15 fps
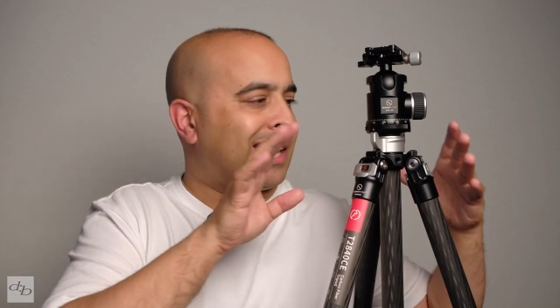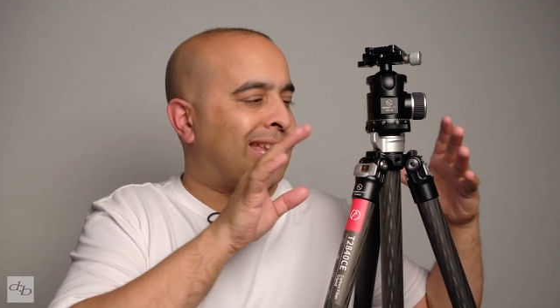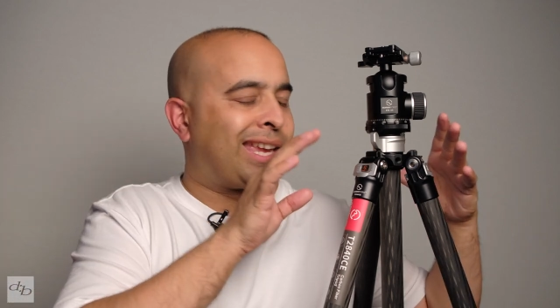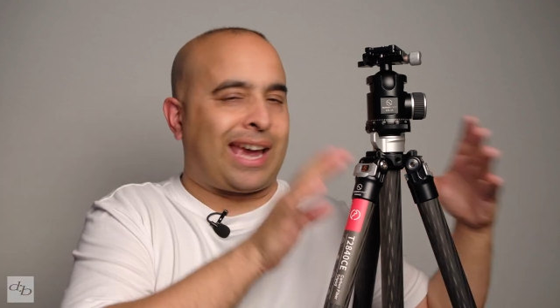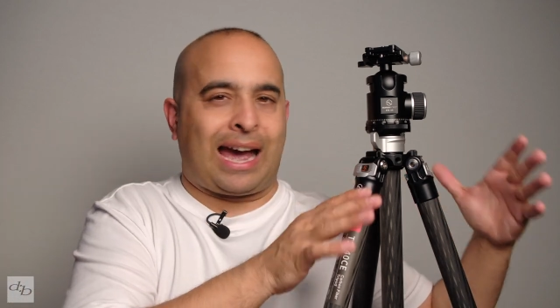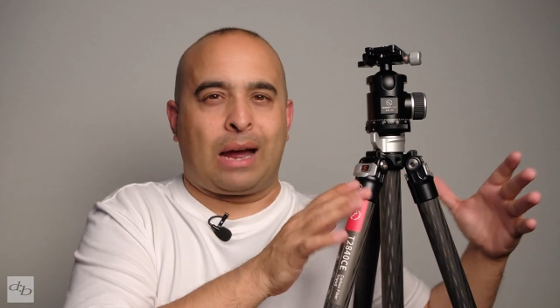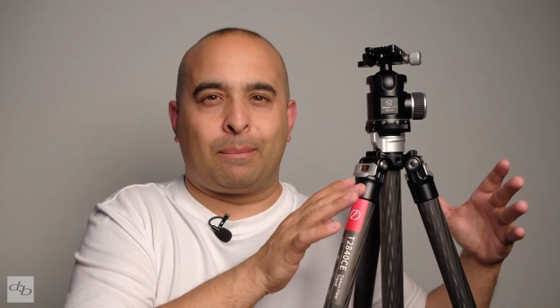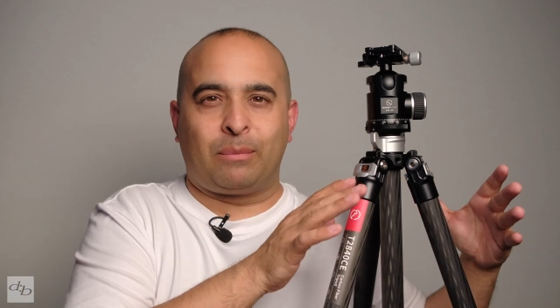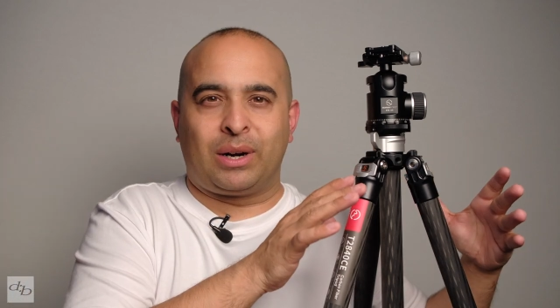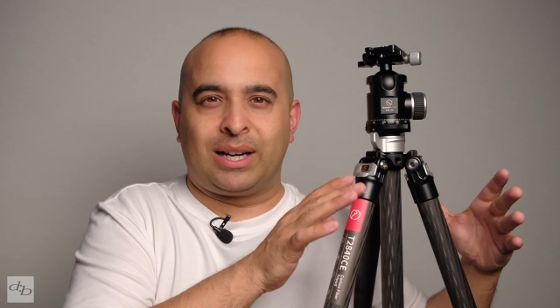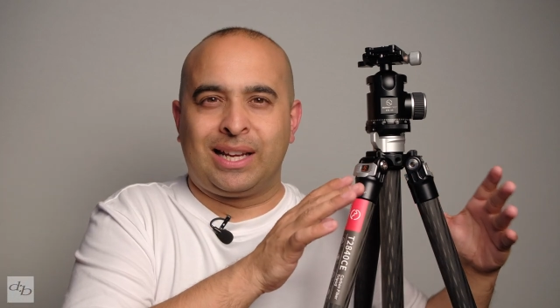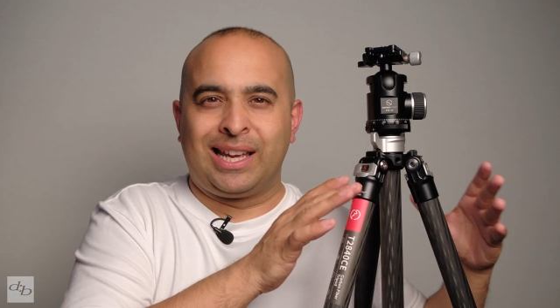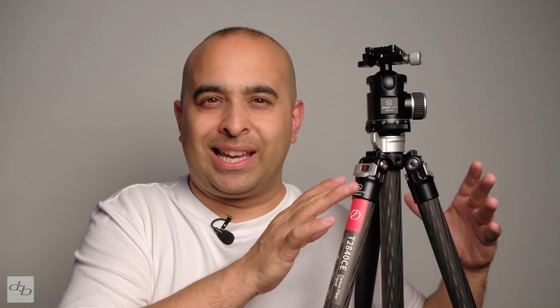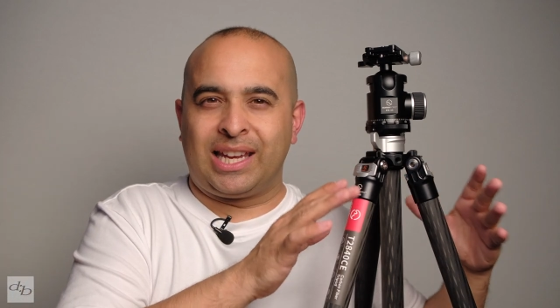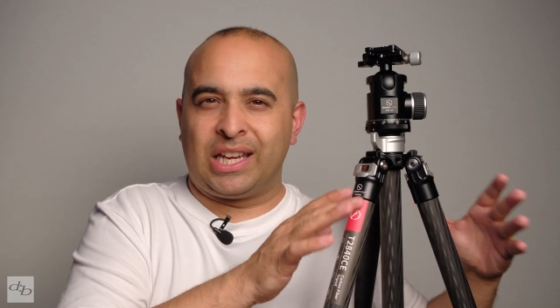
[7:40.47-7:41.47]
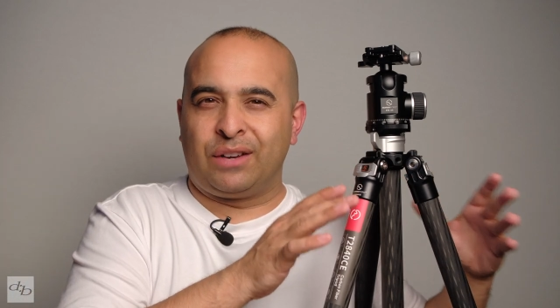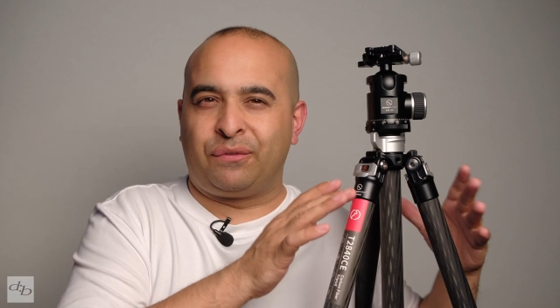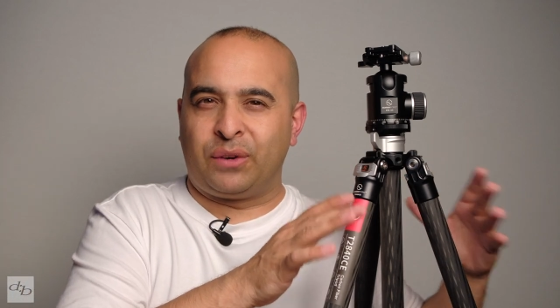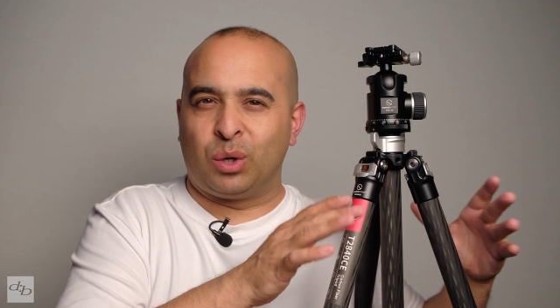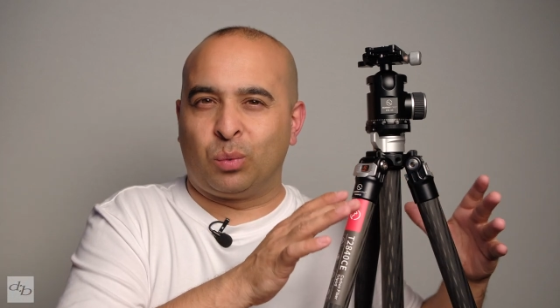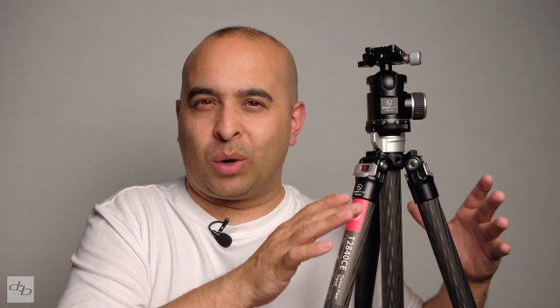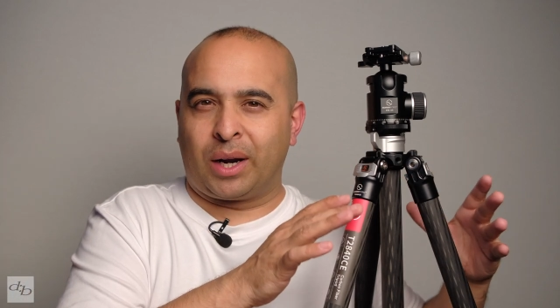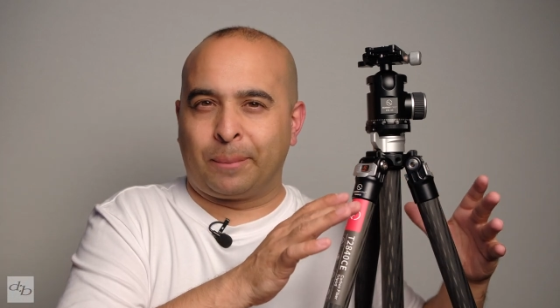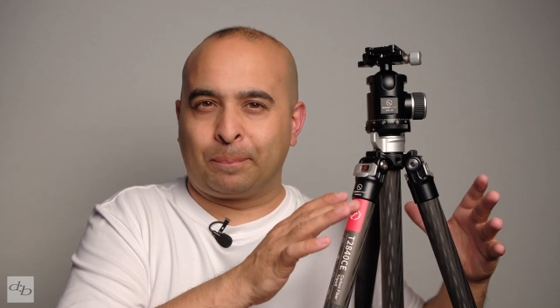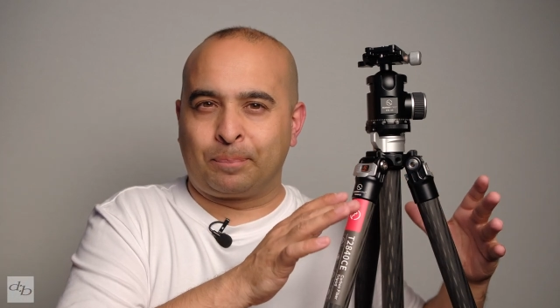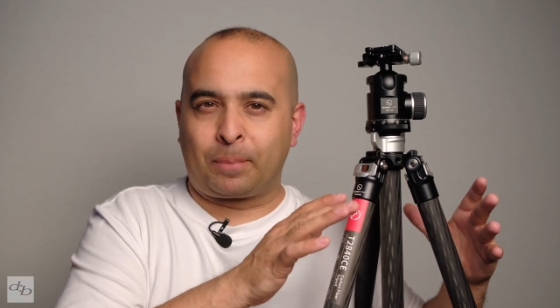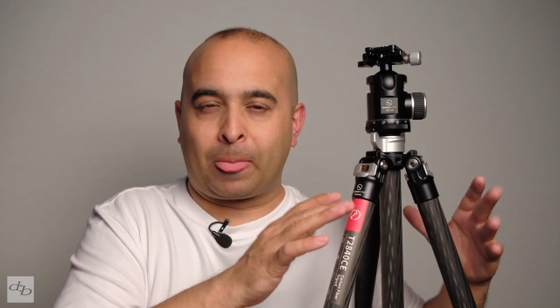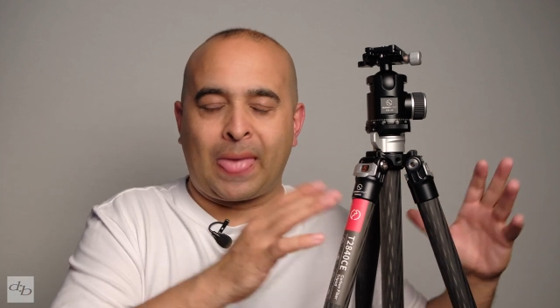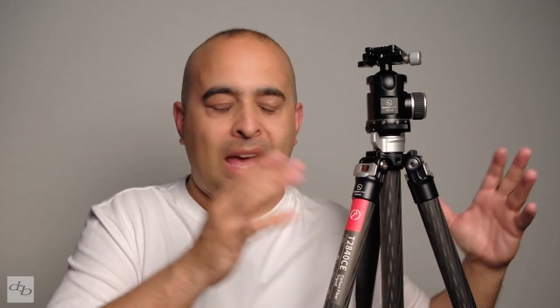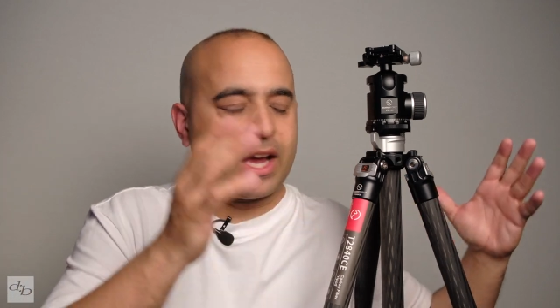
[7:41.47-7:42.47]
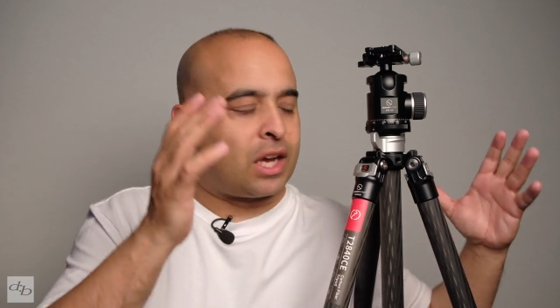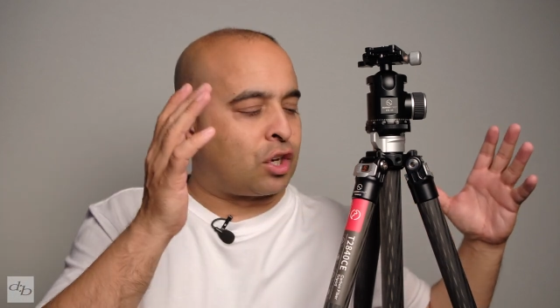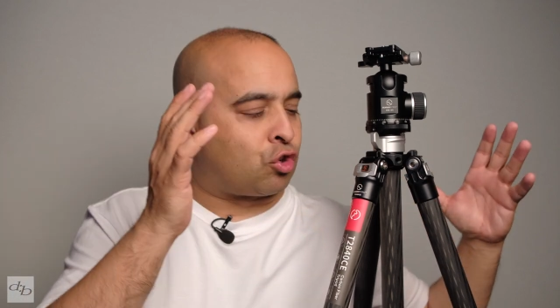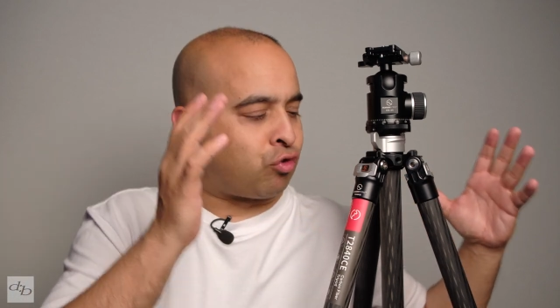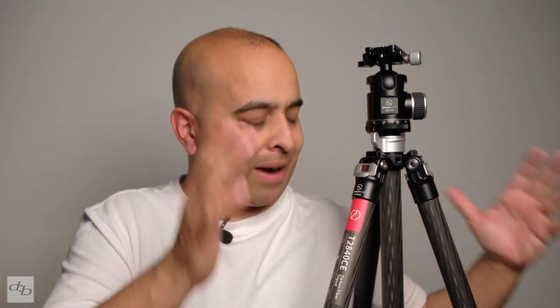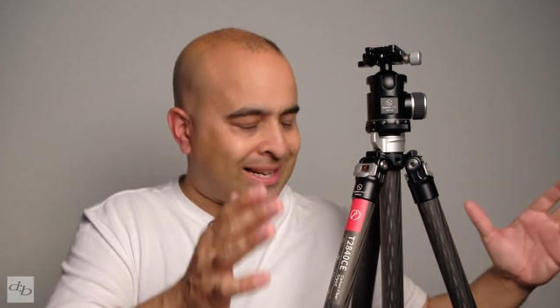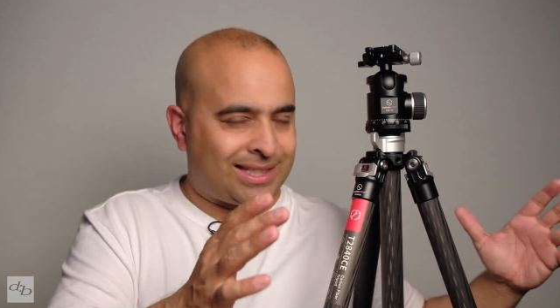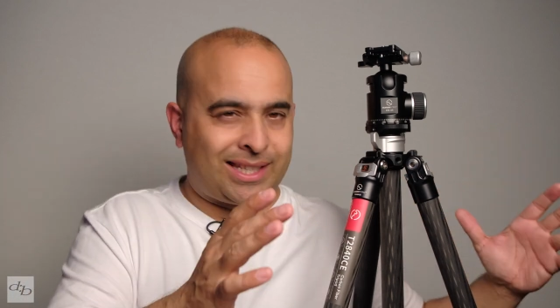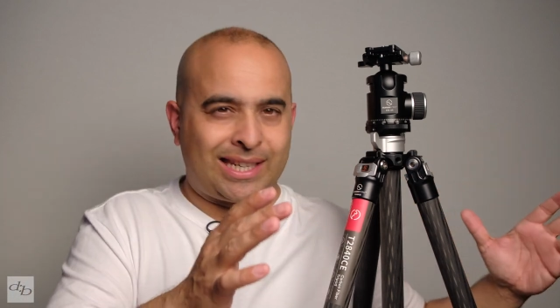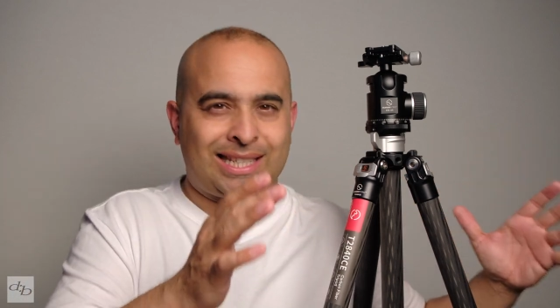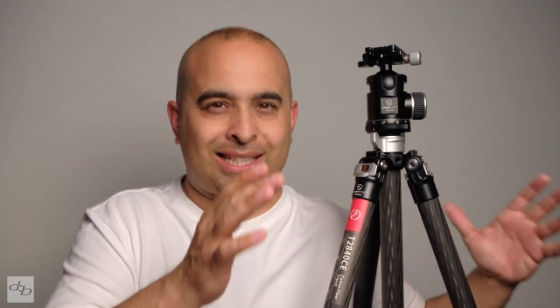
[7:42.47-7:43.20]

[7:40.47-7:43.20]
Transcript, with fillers: camera if you want. Granted,